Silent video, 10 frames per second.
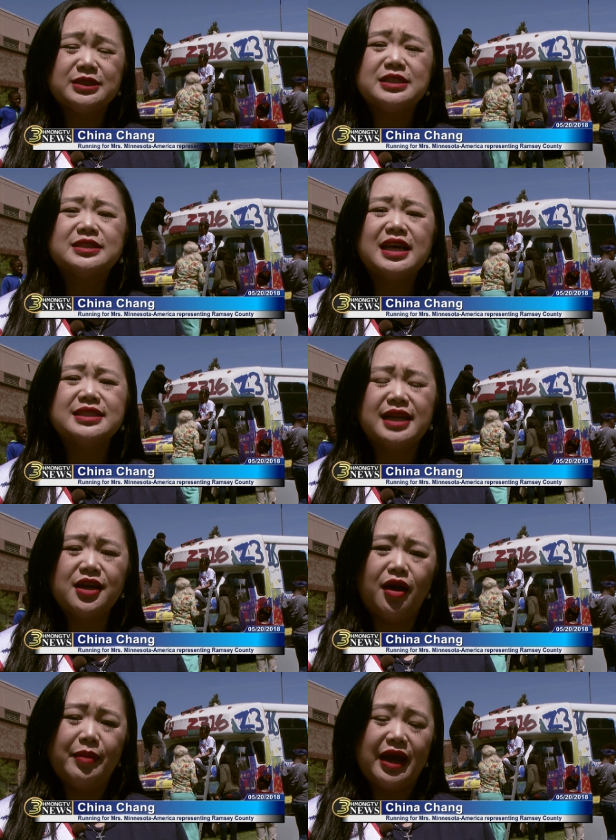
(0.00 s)
a success. Na
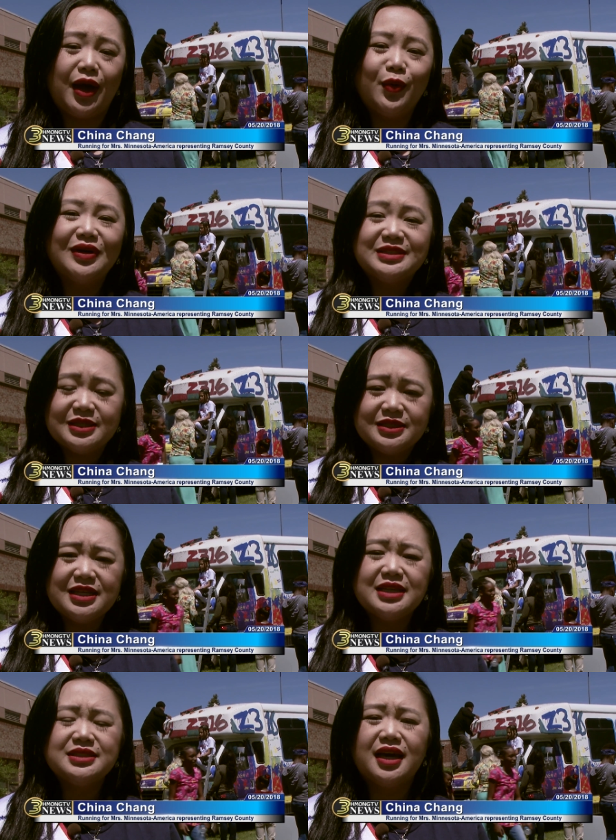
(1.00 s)
ya make a
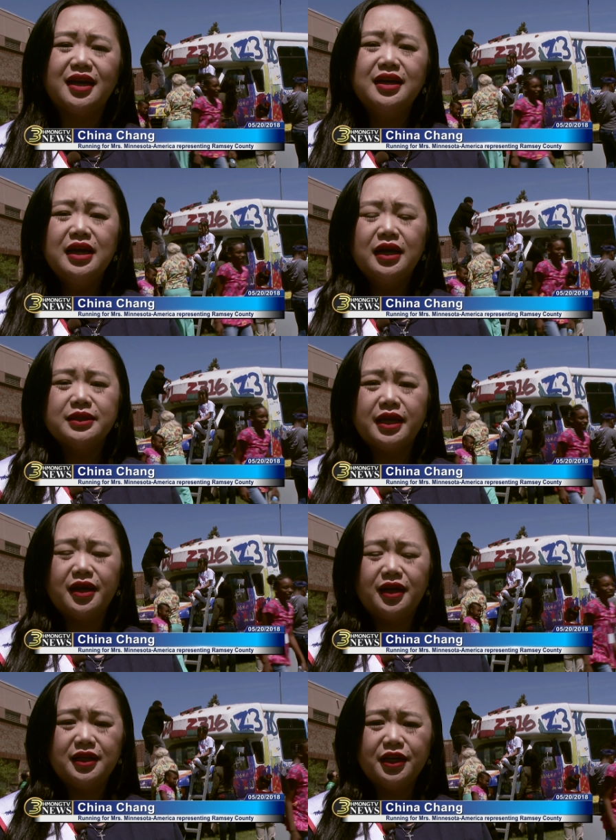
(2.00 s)
success na
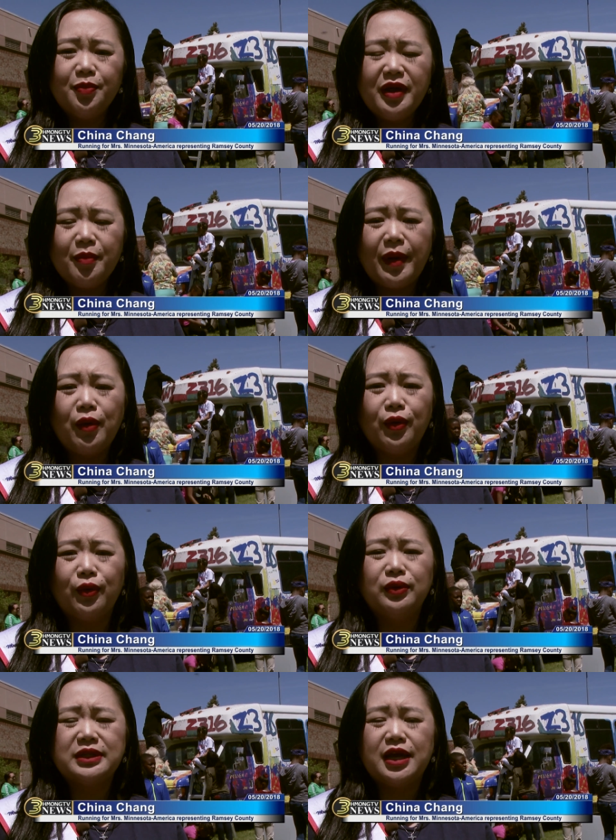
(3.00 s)
they a little bit about
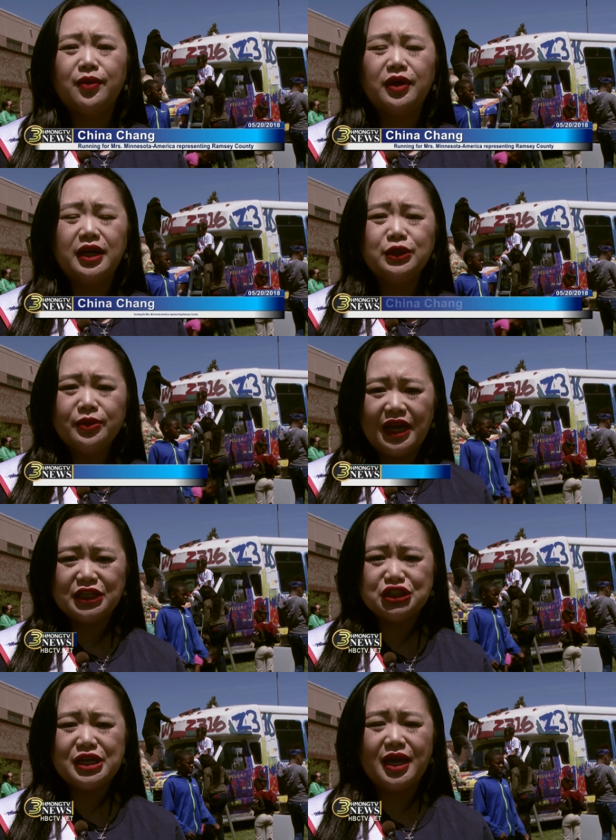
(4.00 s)
ku they kuya itu
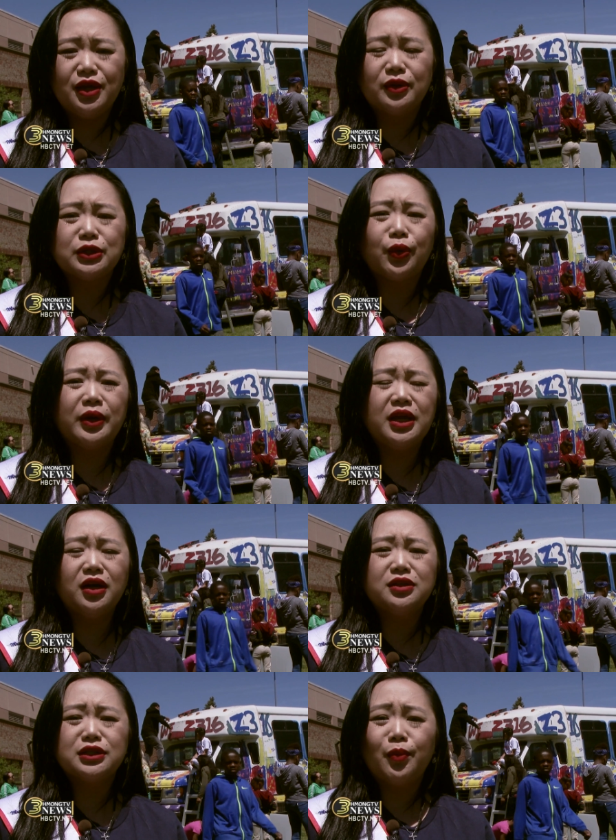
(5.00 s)
na che yo to
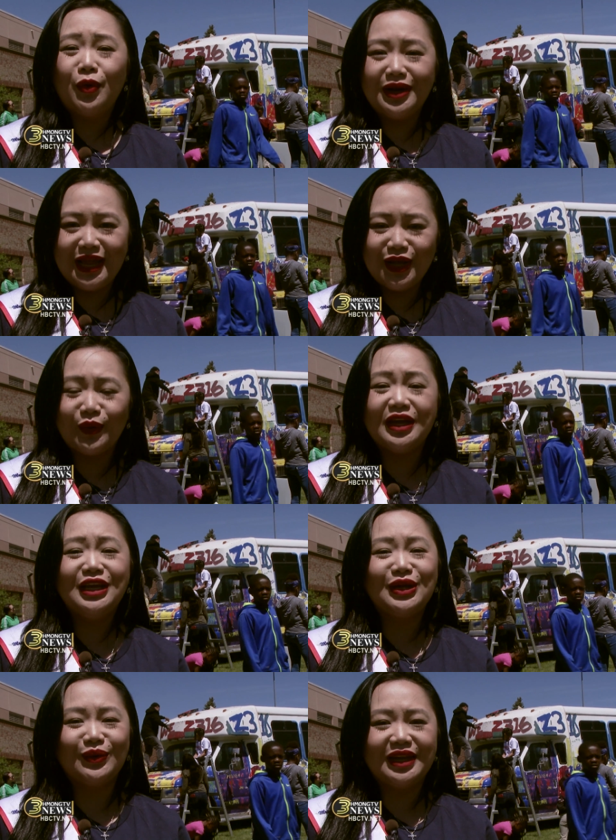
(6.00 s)
kuya to mo neng ko
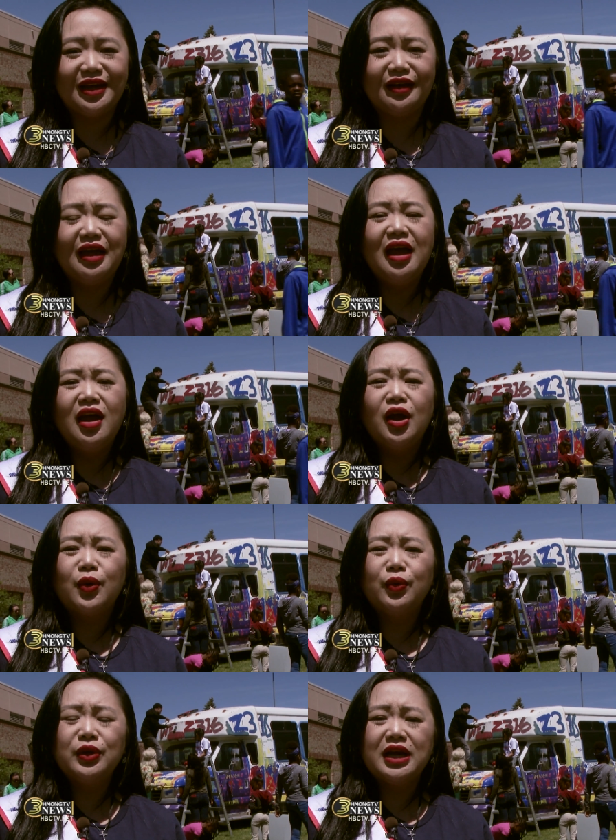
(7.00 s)
I chong la
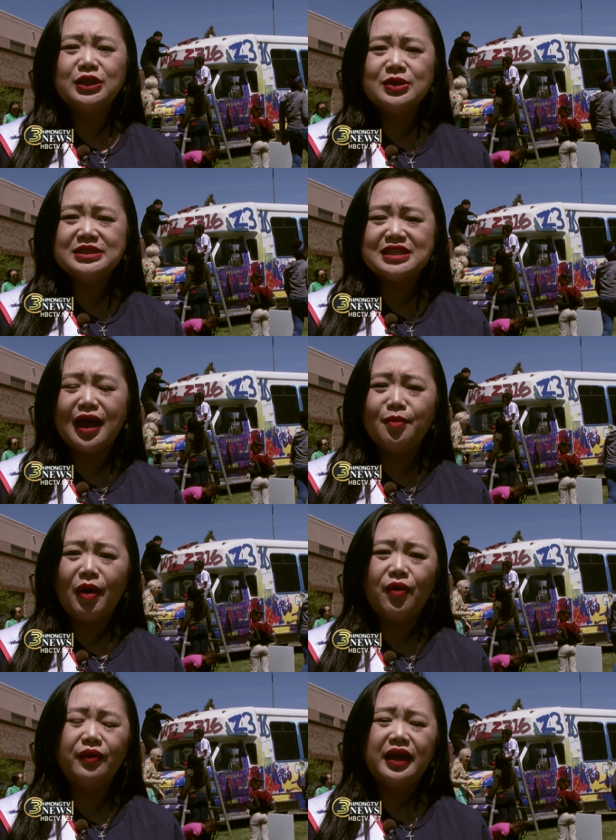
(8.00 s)
kuya itu sai
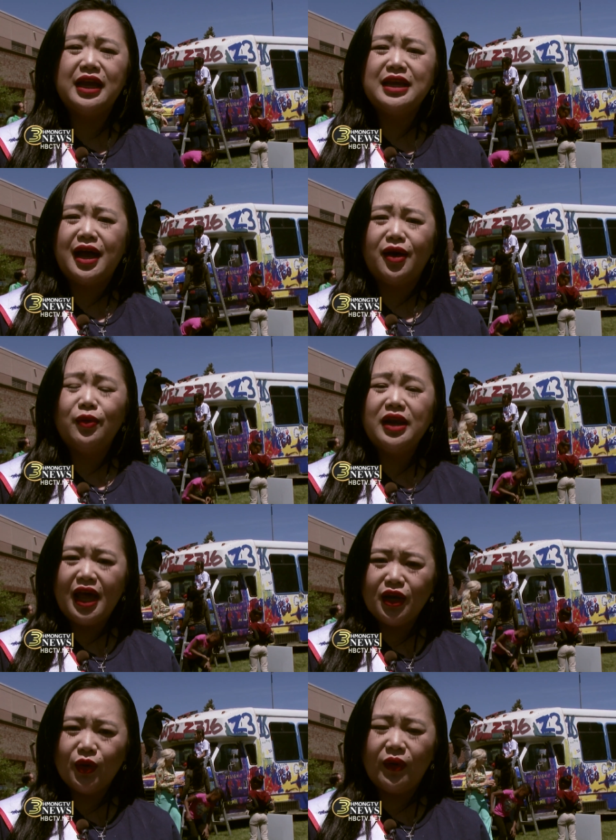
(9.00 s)
mau e nya
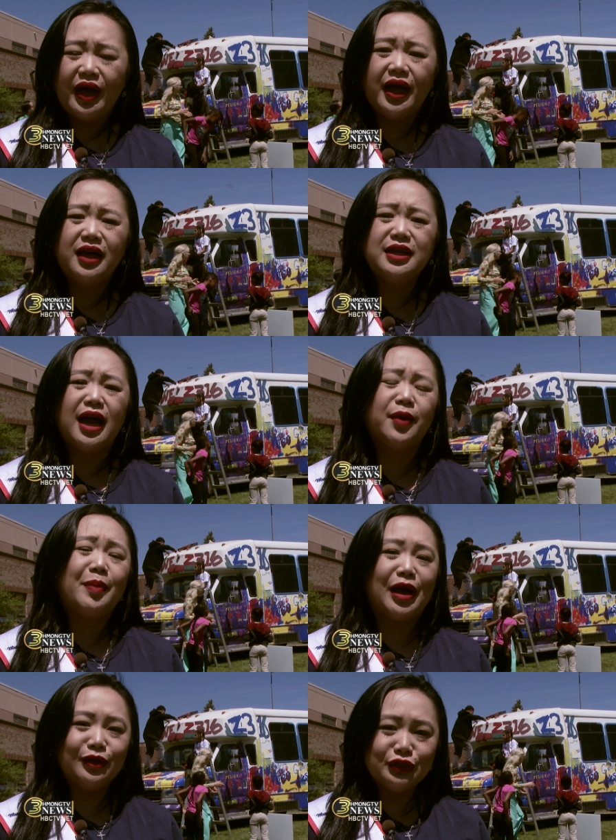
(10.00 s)
olan lo ha nya
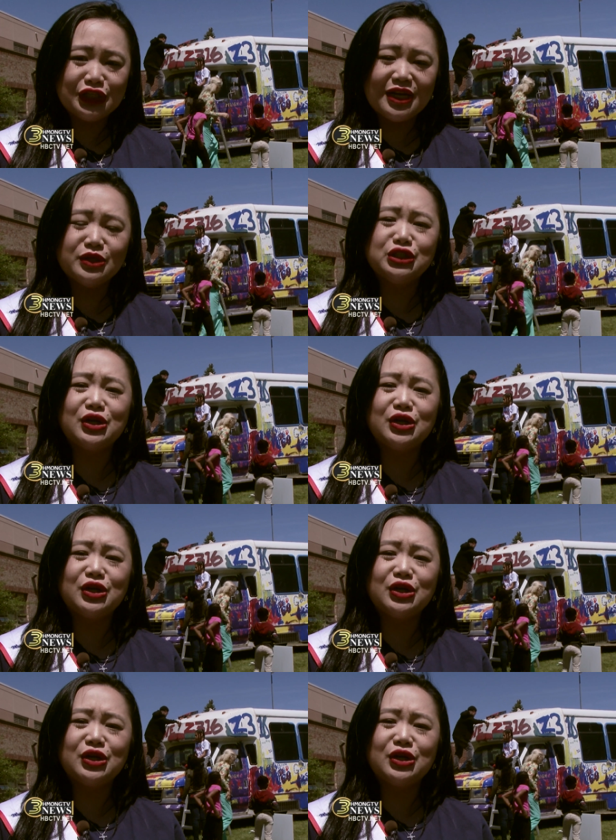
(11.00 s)
pang lu je